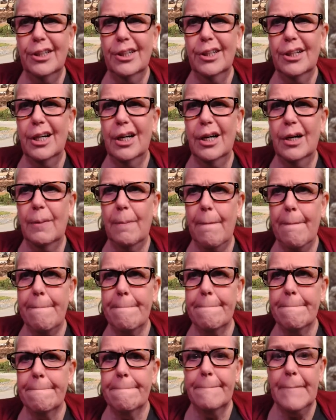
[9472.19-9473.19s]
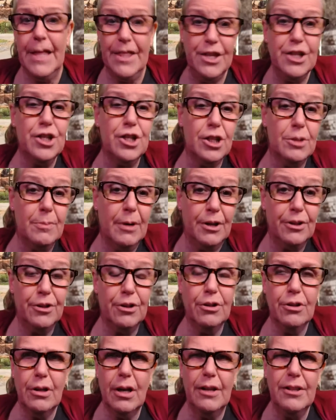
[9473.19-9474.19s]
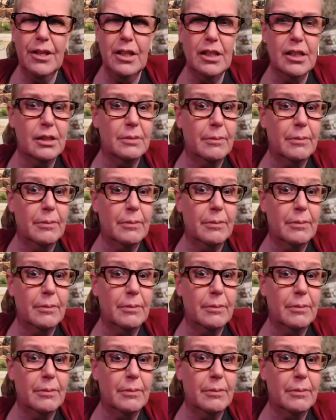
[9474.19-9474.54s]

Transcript: Um, and this is my third. I think this is